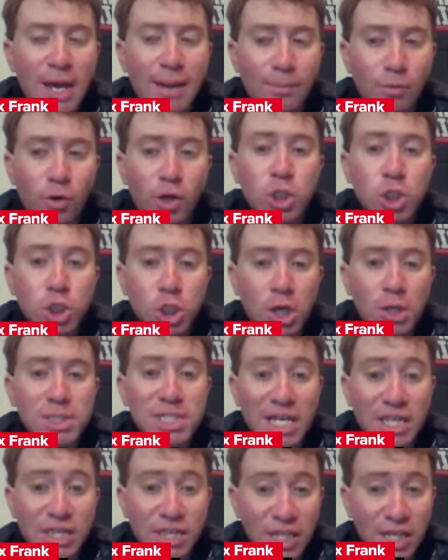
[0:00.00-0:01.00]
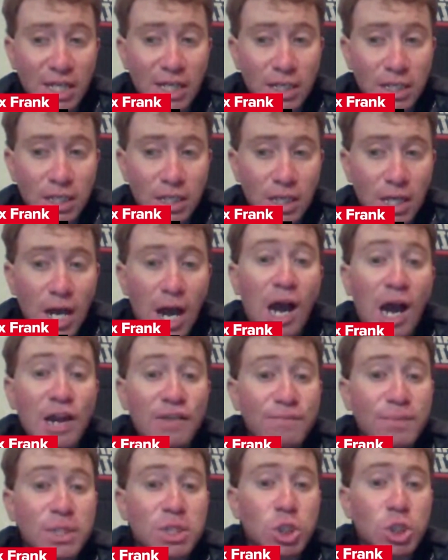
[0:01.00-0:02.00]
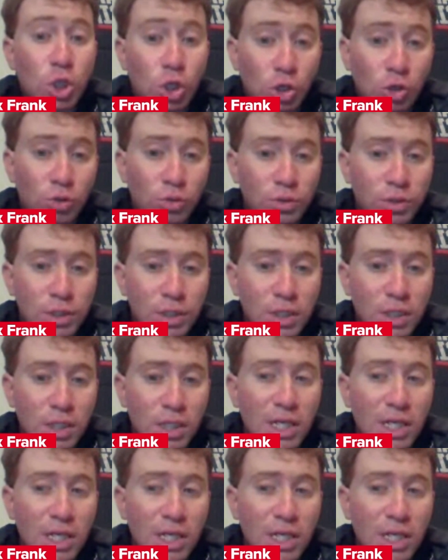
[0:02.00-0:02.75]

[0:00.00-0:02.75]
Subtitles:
Emory Jones, I think, I've been told,